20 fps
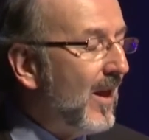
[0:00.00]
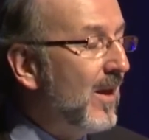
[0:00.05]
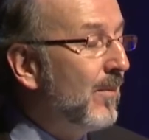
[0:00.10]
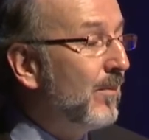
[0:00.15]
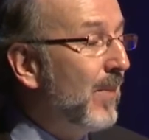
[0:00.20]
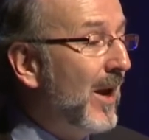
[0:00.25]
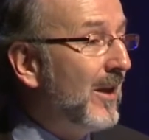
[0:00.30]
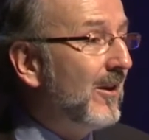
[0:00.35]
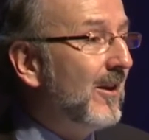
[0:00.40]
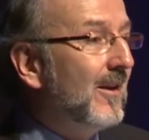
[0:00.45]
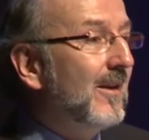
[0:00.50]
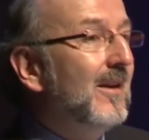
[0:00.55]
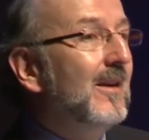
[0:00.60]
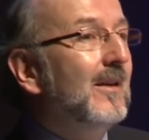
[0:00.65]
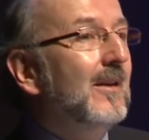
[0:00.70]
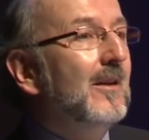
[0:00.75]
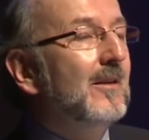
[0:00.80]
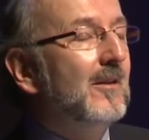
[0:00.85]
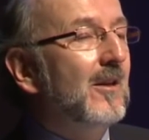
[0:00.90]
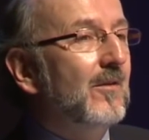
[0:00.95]
embedding
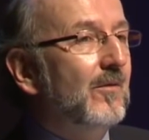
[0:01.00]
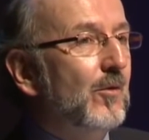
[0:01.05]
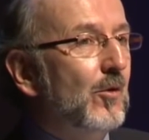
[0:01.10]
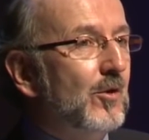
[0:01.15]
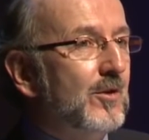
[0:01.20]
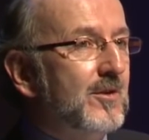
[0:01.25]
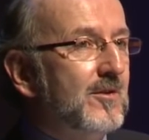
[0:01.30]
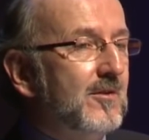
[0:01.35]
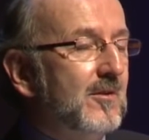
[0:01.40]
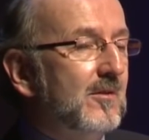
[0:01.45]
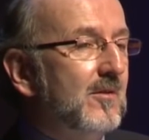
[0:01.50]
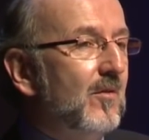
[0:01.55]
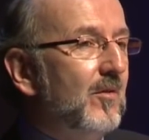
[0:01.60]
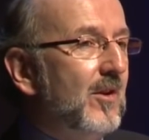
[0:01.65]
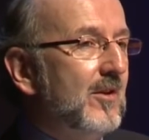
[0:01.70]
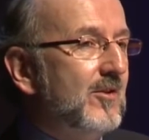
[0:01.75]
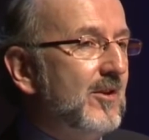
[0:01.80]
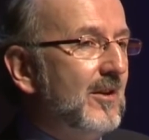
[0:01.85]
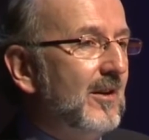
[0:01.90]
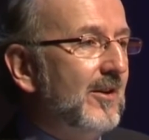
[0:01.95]
the affordances of
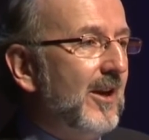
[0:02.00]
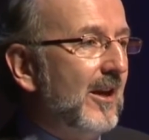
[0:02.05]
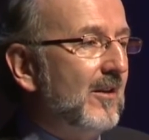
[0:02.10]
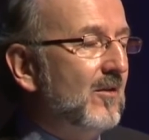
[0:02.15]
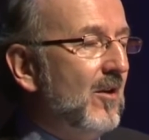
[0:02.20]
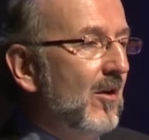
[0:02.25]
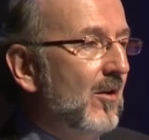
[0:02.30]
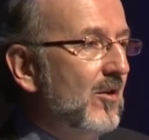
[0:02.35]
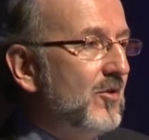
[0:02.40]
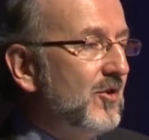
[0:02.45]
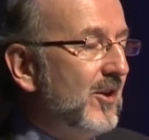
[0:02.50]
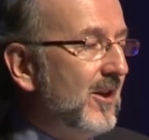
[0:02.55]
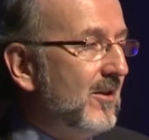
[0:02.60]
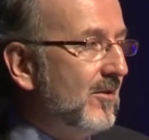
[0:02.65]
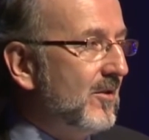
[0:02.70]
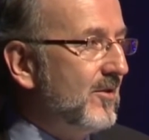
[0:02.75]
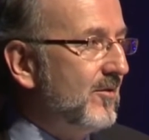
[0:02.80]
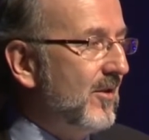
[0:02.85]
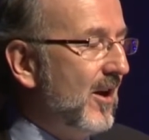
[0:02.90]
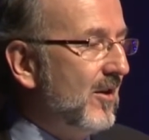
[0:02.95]
digital technology in
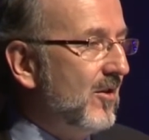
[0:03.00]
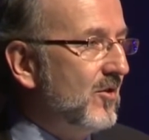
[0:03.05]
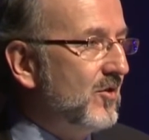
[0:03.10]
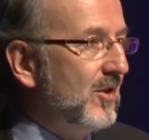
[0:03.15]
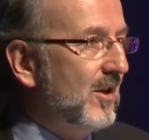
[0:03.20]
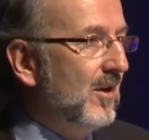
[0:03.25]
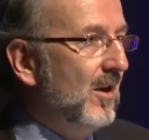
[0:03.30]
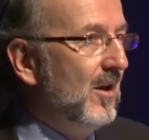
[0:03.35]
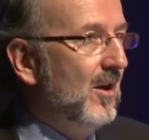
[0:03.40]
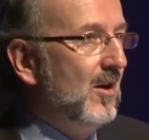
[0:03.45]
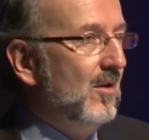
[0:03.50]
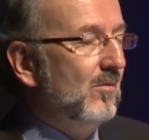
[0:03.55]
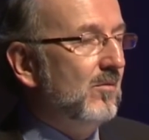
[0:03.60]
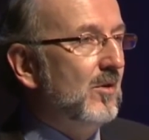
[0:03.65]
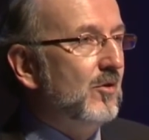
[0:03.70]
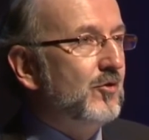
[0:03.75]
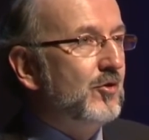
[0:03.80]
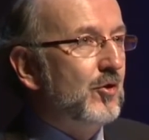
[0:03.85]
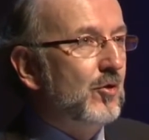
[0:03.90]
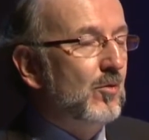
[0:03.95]
our strategy
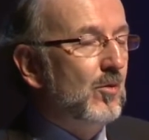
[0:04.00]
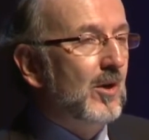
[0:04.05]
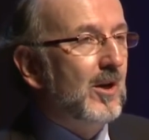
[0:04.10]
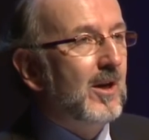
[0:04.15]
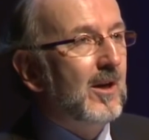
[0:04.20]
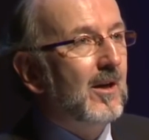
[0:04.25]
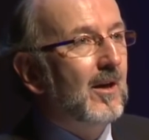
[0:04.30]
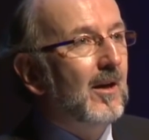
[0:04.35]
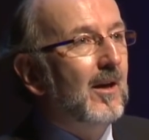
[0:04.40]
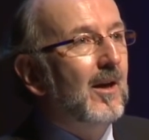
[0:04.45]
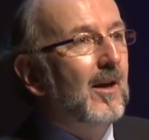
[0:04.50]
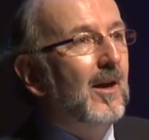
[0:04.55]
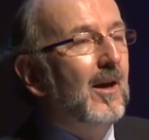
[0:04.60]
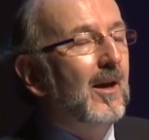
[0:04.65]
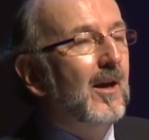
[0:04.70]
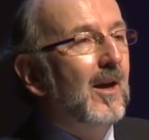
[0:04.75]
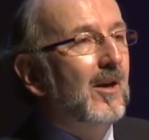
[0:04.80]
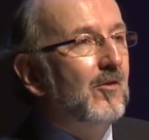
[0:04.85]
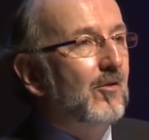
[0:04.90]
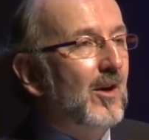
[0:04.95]
will truly
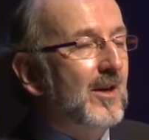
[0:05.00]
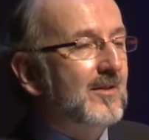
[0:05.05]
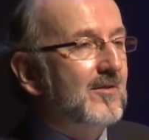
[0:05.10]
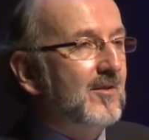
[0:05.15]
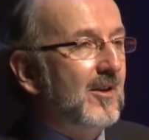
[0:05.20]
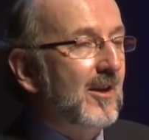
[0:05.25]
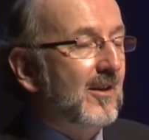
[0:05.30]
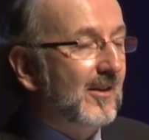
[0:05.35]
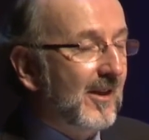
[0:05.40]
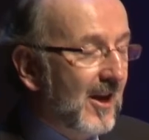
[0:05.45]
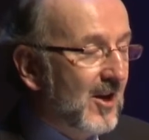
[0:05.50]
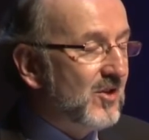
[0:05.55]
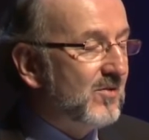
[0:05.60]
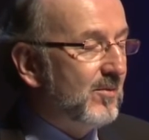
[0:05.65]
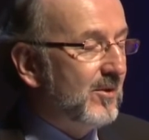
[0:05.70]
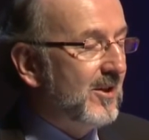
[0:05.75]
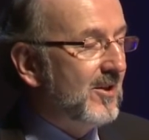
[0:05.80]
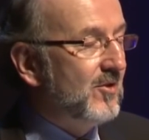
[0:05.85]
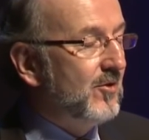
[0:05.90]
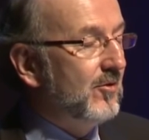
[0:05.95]
address the
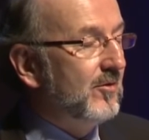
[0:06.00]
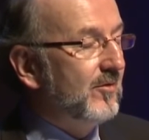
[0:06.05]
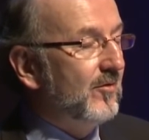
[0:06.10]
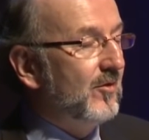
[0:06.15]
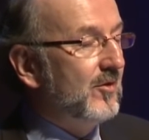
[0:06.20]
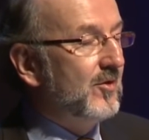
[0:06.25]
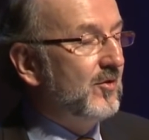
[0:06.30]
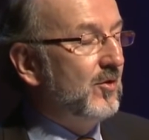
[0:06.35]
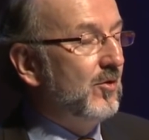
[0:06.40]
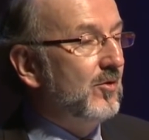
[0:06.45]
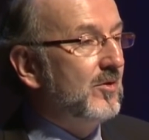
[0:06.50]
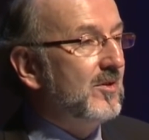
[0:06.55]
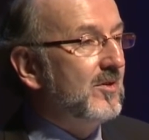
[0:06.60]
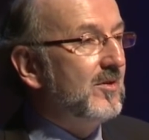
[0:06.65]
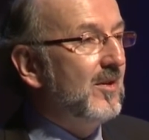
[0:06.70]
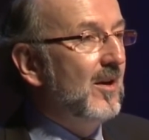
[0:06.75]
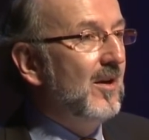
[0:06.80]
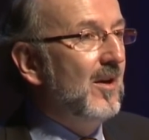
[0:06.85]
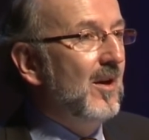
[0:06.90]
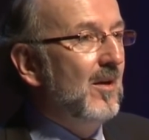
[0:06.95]
engagement issues for
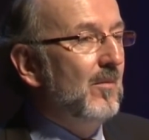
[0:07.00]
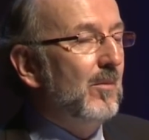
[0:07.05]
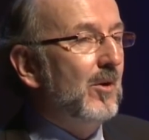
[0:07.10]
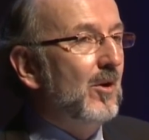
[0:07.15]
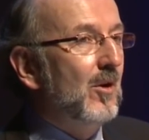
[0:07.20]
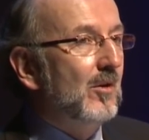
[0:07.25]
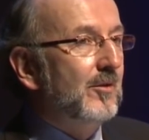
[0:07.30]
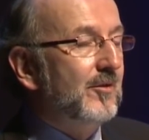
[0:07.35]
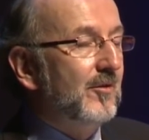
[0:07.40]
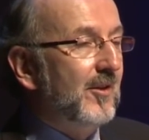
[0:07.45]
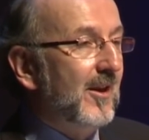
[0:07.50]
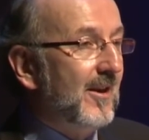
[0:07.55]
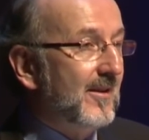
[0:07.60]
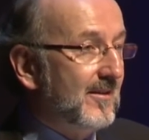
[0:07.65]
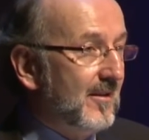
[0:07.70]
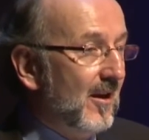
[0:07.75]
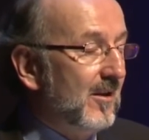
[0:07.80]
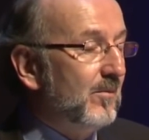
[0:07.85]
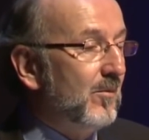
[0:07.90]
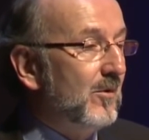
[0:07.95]
students, but also the
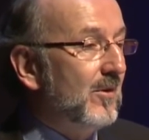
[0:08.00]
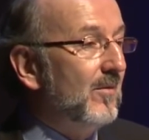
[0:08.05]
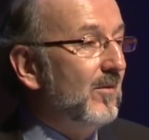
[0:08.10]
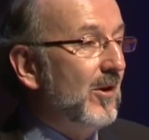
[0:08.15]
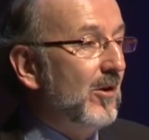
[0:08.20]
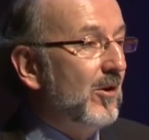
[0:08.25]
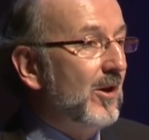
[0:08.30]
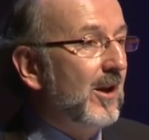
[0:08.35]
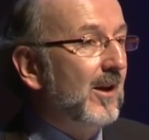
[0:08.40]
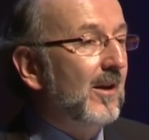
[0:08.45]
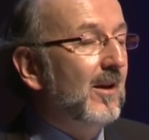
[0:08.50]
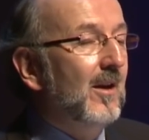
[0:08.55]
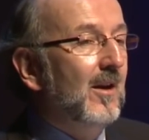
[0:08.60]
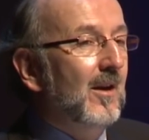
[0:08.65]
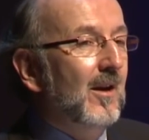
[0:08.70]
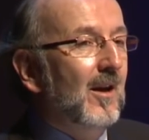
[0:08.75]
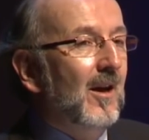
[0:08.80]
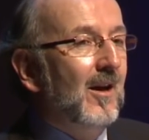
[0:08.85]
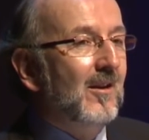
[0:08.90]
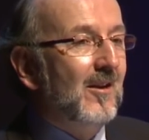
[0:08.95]
excitement of learning,
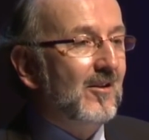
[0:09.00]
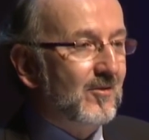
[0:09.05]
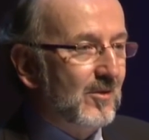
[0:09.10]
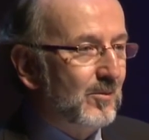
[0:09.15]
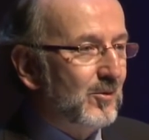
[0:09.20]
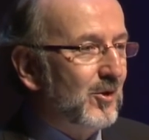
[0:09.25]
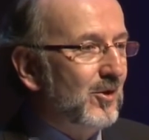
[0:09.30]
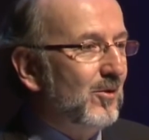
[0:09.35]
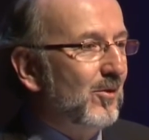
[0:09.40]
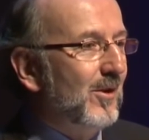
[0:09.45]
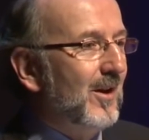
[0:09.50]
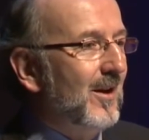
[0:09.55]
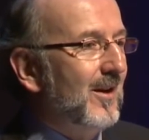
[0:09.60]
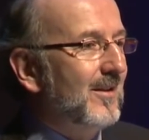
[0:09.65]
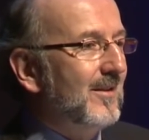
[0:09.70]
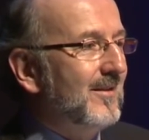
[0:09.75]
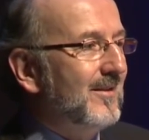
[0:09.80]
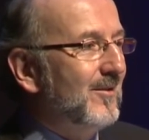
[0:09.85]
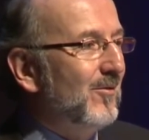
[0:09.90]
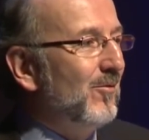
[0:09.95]
and it's up to you
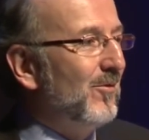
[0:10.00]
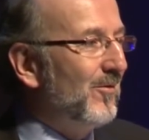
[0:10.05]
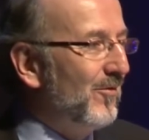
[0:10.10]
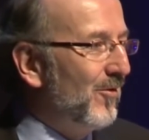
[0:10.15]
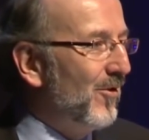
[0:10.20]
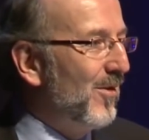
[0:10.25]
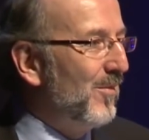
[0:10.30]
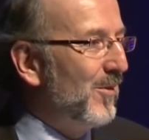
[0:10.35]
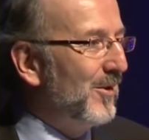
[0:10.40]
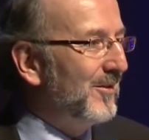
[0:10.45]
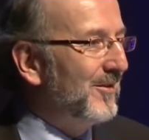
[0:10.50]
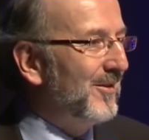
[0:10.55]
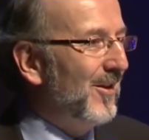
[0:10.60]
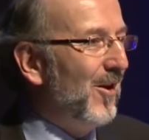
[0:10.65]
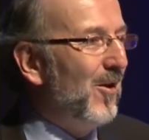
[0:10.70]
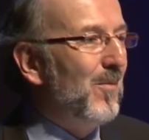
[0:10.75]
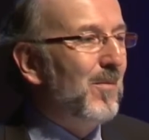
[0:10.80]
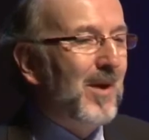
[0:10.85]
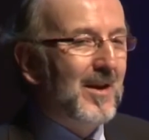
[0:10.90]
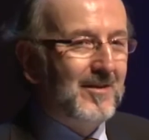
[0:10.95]
guys to inform us
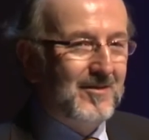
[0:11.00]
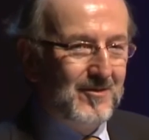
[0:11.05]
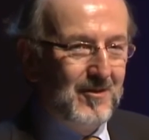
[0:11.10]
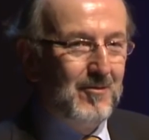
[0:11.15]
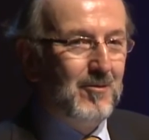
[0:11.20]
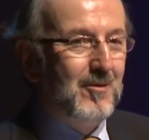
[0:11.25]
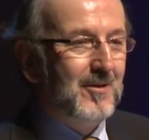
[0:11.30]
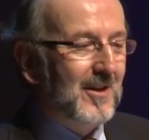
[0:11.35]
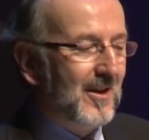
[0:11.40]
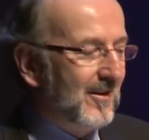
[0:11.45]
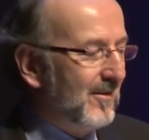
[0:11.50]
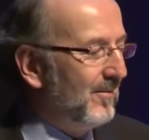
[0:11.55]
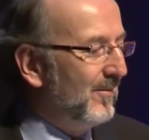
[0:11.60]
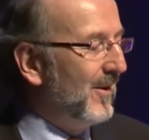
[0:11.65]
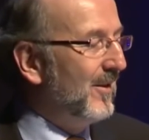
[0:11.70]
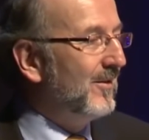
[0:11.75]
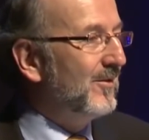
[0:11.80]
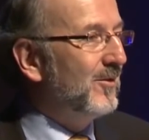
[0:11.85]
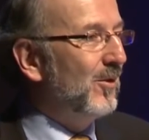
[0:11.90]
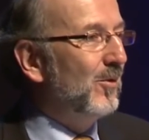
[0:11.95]
how best to do that.
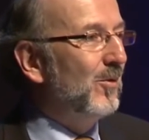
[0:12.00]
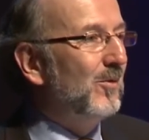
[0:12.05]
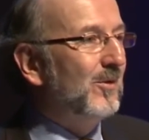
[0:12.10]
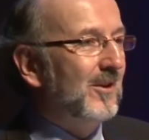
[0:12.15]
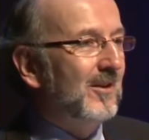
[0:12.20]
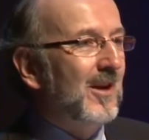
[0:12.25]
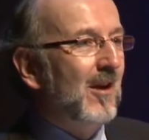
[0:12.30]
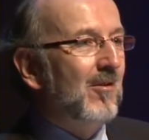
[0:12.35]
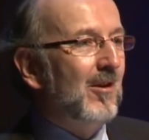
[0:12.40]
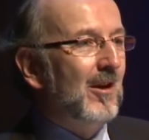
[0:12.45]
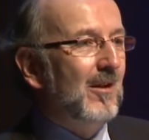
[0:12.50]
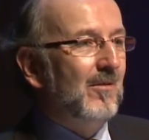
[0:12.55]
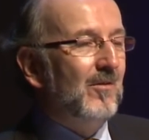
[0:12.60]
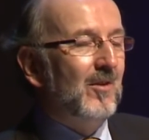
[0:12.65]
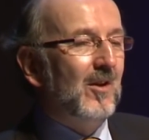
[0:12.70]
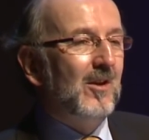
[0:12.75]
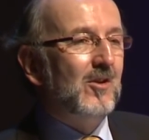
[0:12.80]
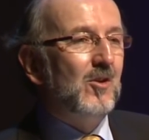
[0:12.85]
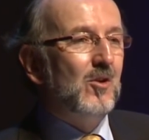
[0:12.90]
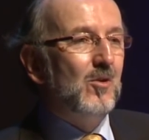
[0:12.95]
So, Gnáire
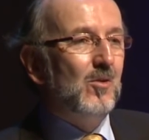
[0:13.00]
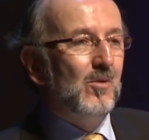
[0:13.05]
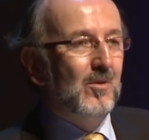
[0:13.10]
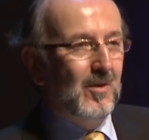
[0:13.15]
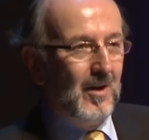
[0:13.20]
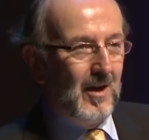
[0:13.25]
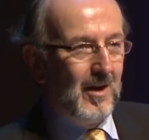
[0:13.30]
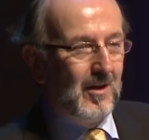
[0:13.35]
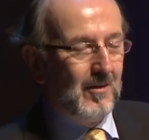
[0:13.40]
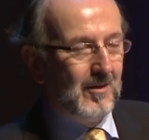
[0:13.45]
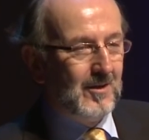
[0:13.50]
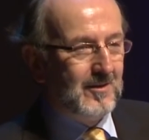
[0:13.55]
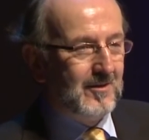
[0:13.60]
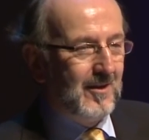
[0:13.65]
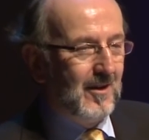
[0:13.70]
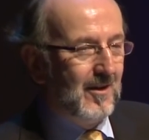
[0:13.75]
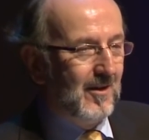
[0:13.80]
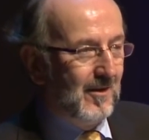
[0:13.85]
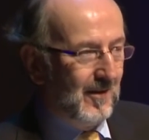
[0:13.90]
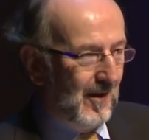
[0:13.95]
Libh Inniu agus
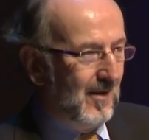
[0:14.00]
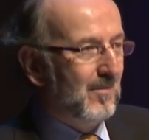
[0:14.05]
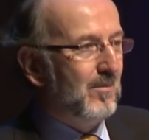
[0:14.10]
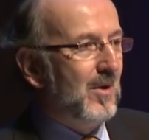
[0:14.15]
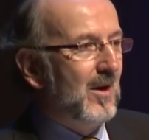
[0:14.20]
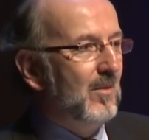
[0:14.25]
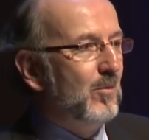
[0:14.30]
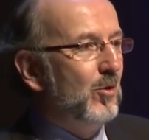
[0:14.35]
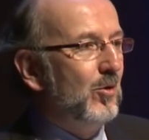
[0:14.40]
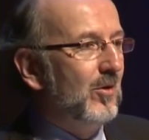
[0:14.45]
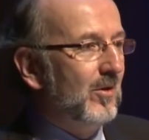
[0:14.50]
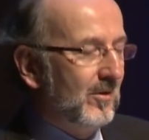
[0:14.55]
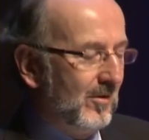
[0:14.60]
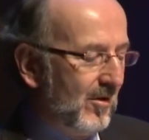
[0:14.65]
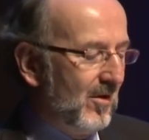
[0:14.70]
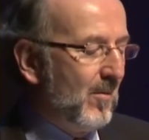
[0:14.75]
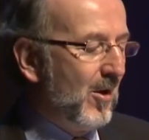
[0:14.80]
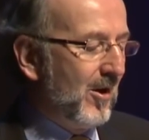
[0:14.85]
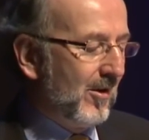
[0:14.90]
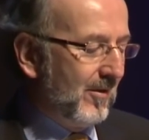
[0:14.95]
Beirbeá
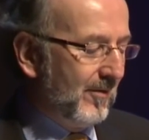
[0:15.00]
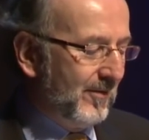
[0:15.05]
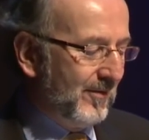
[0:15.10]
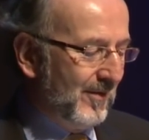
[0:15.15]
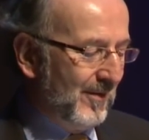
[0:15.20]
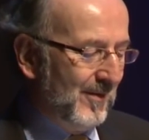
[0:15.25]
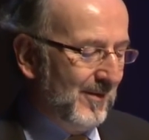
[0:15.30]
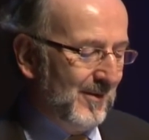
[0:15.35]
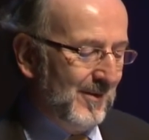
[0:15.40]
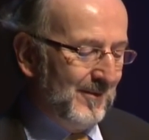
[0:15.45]
Gur Maith